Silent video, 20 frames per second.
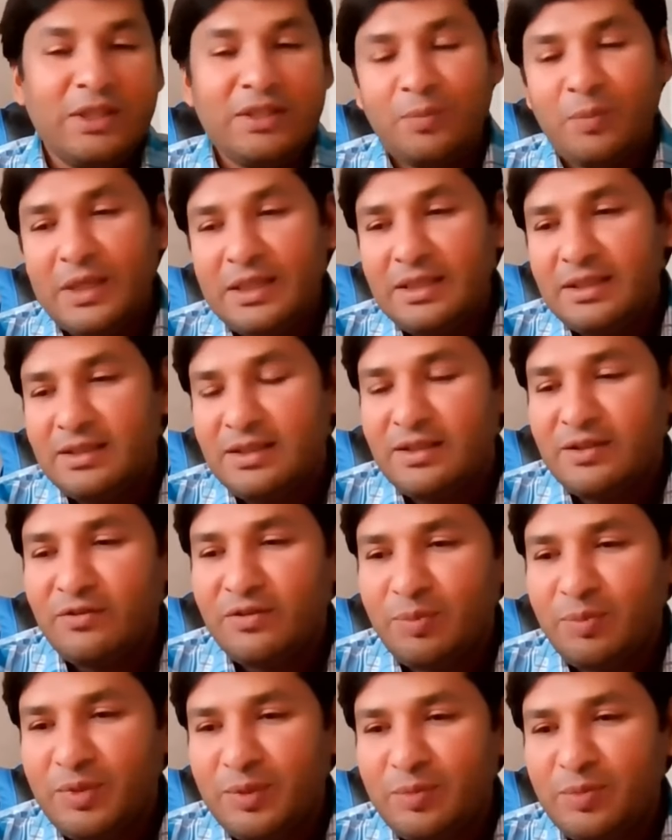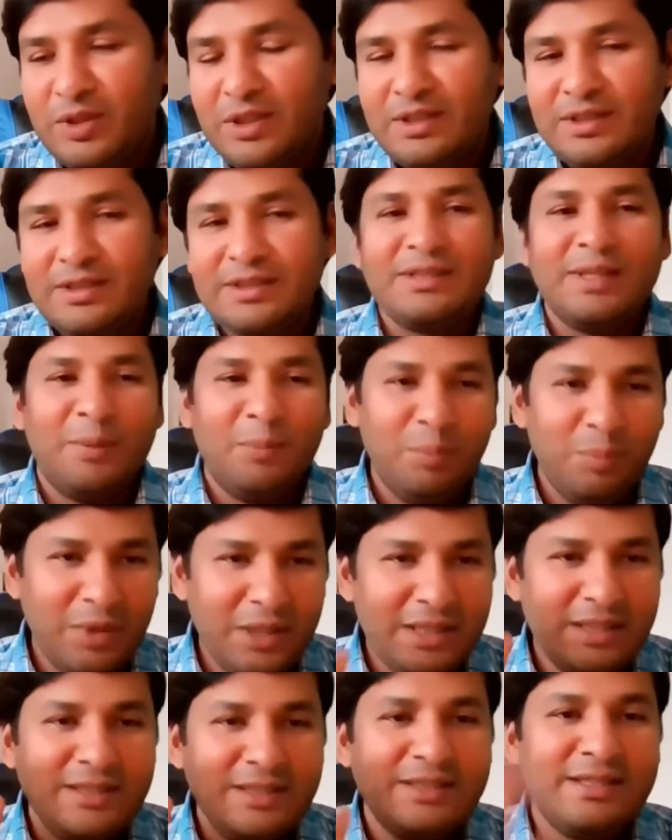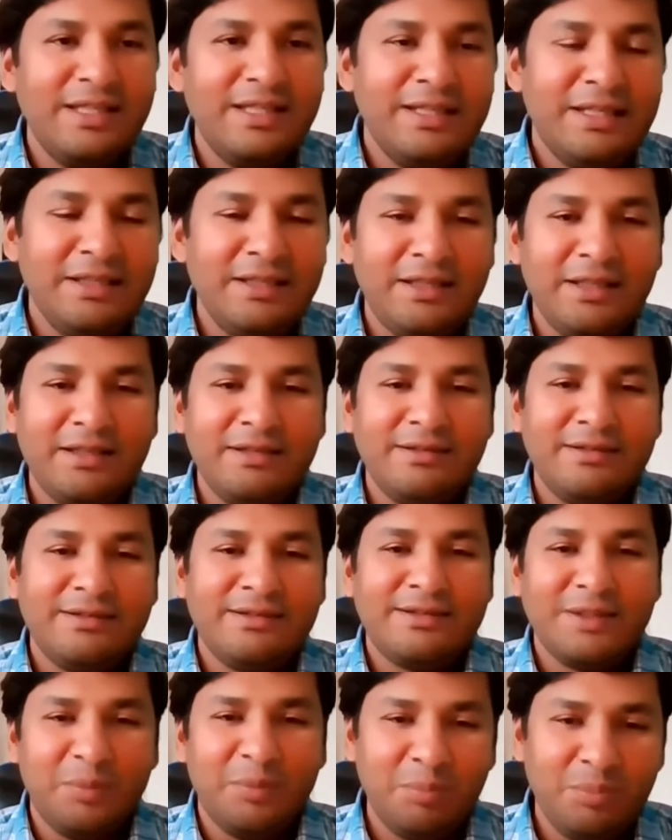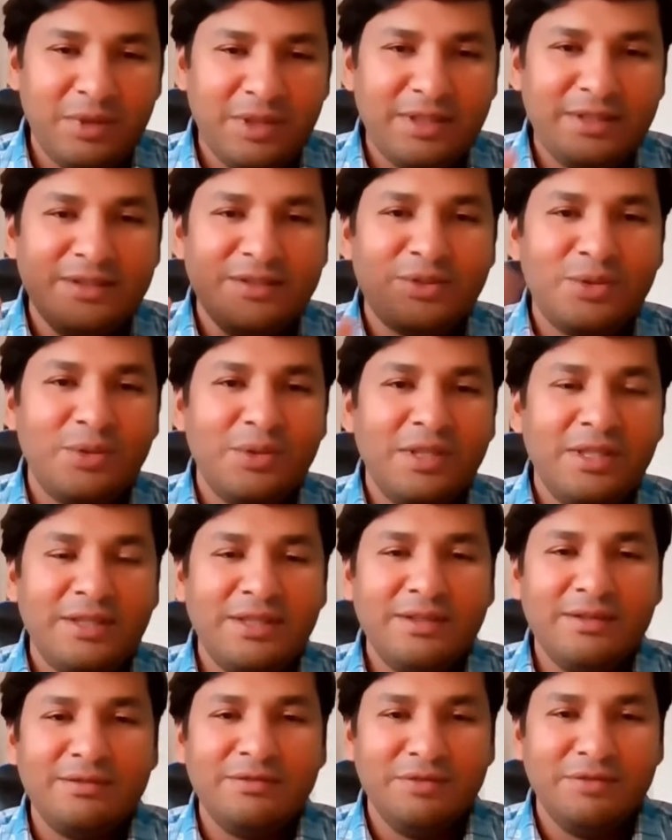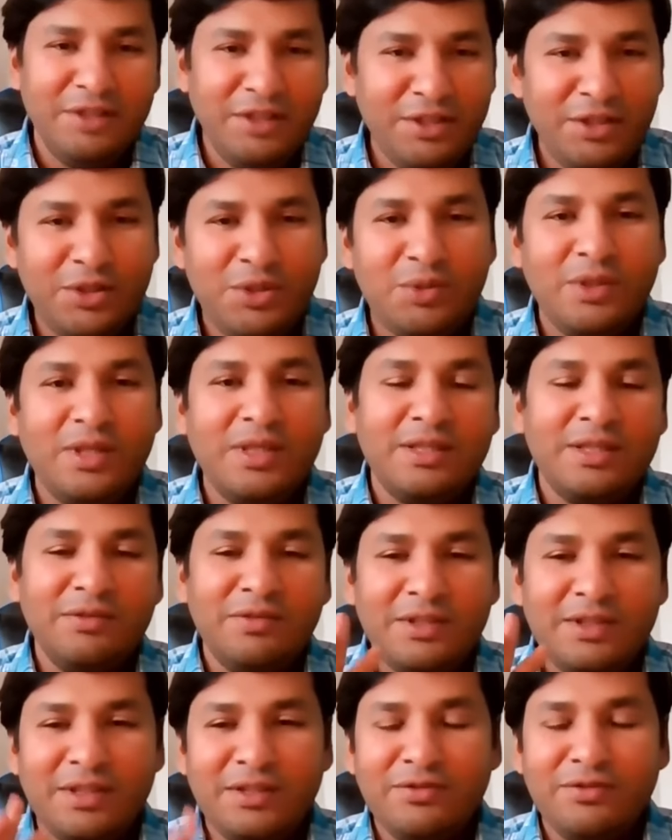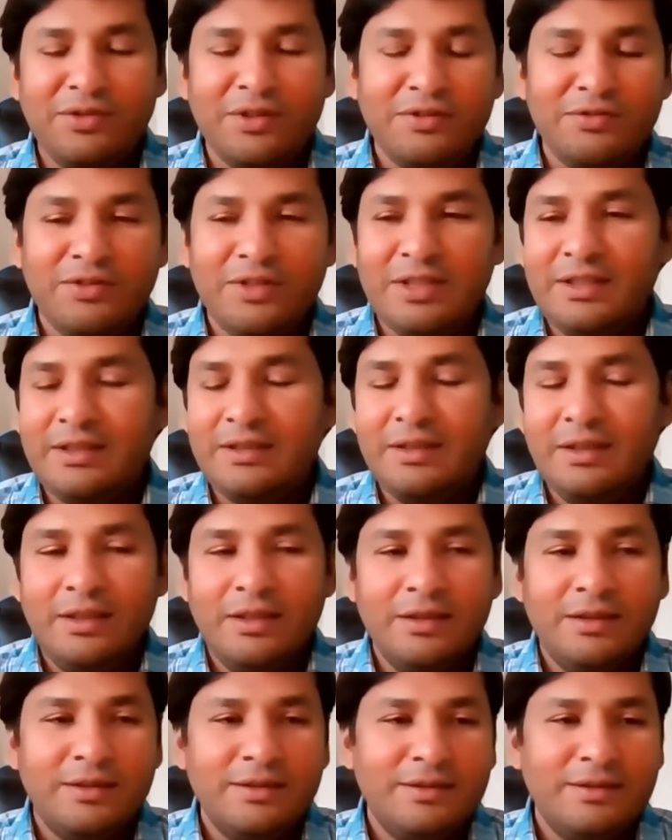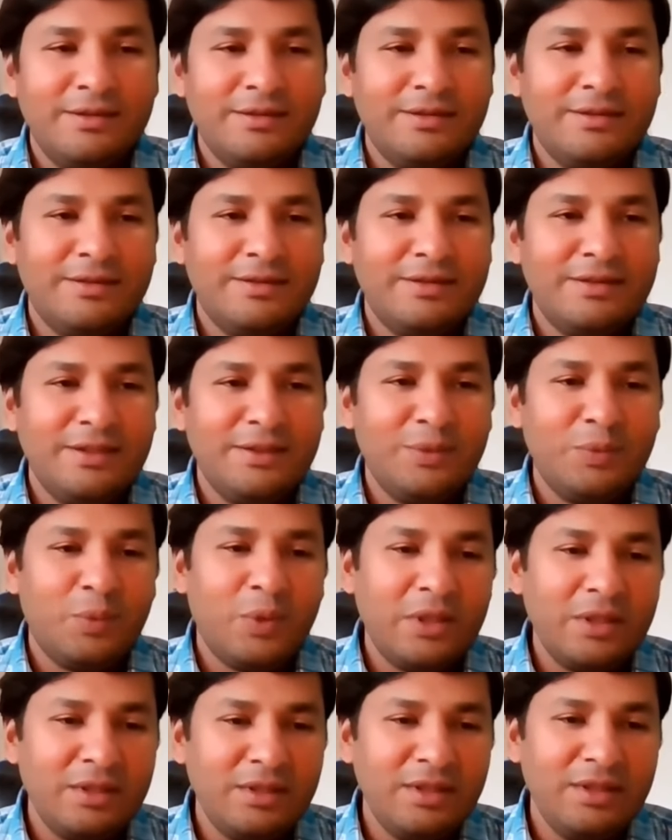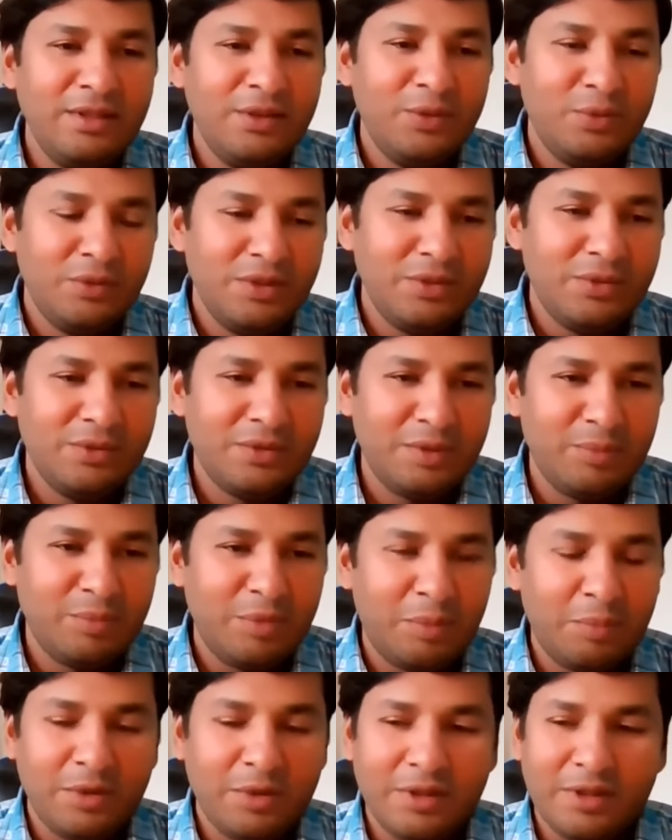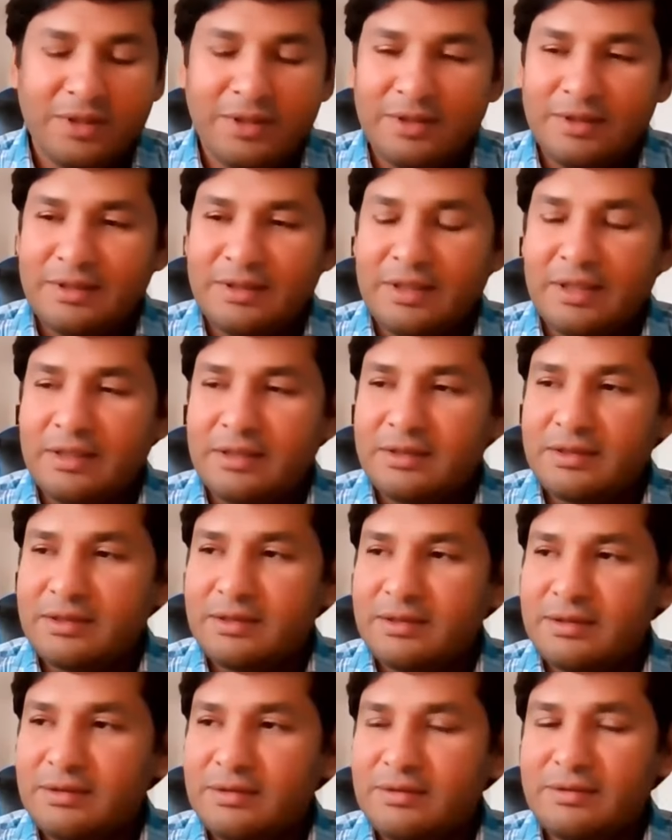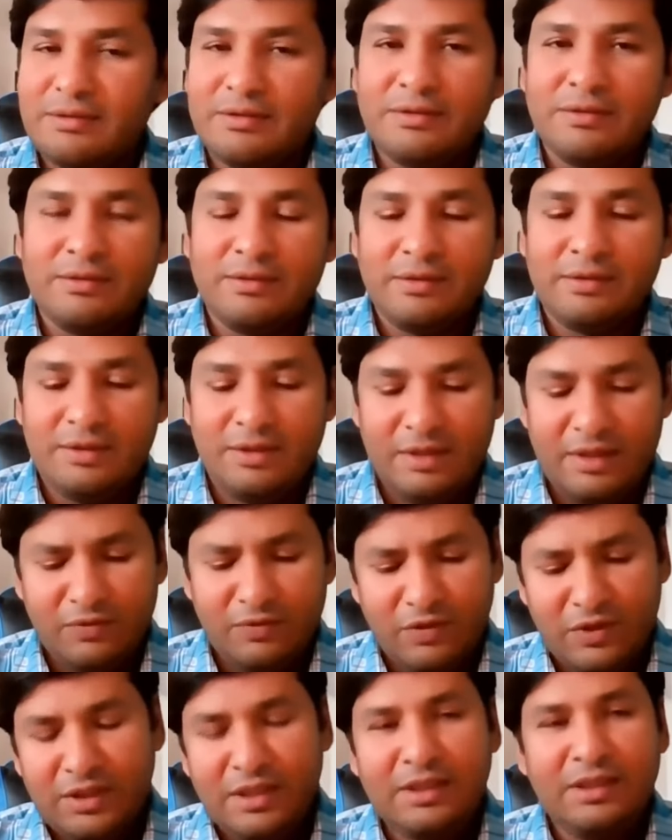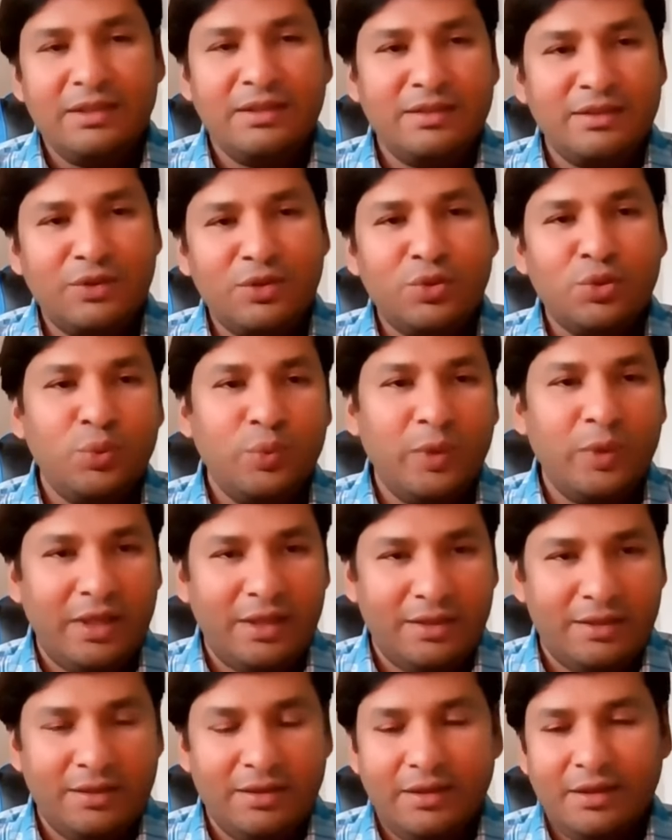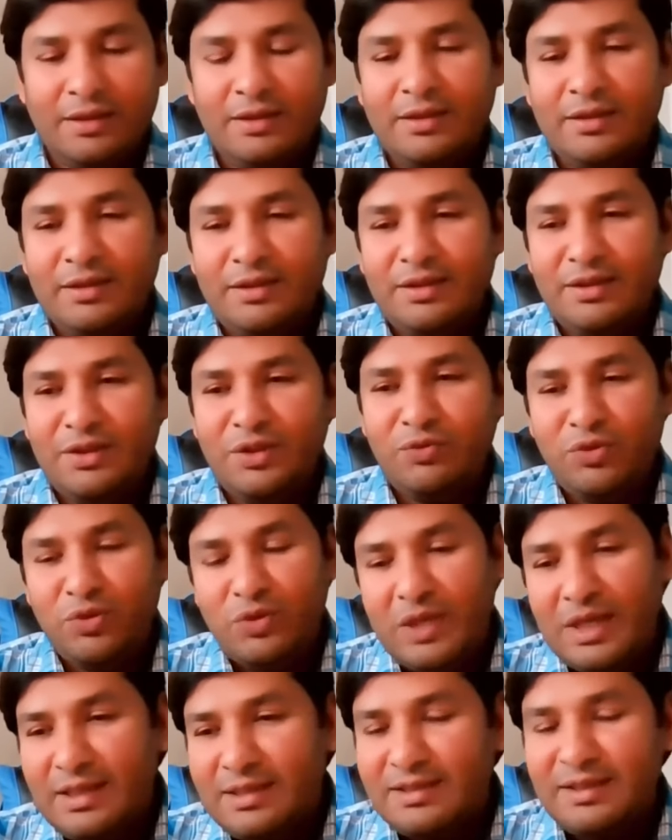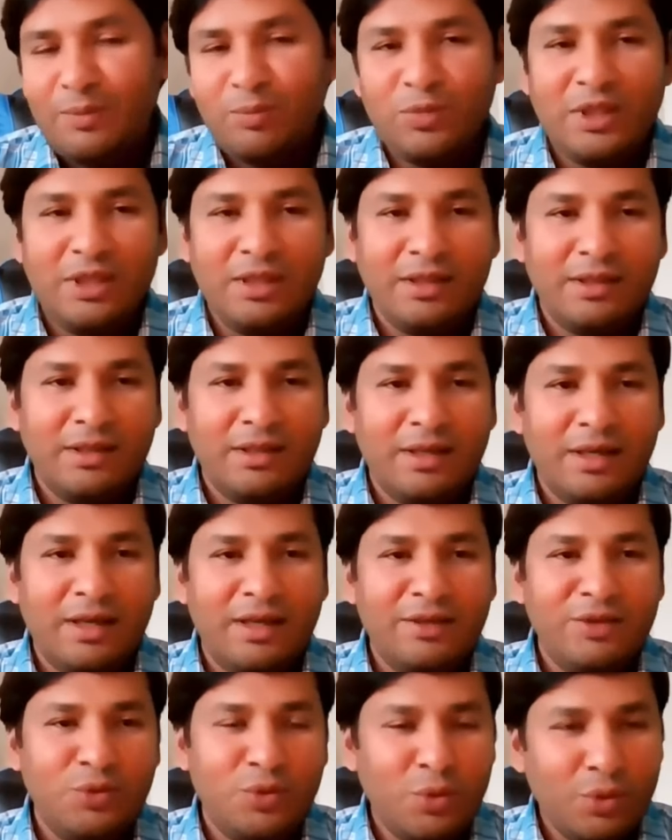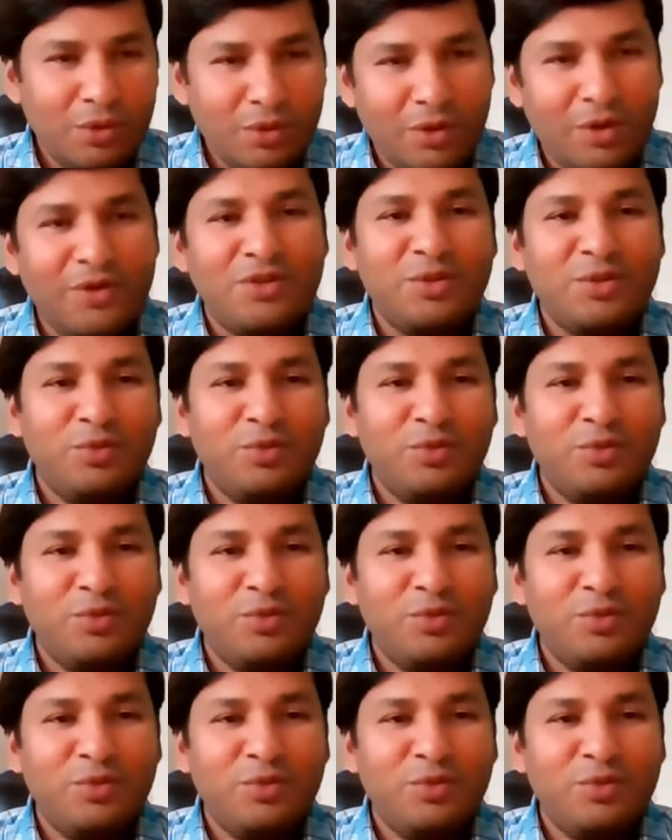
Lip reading: But the mindset of the people is somebody is taking care, somebody is donating, we need to get everything for free. See, one thing you need to remember, that everything is a two-way. If you get something and you don't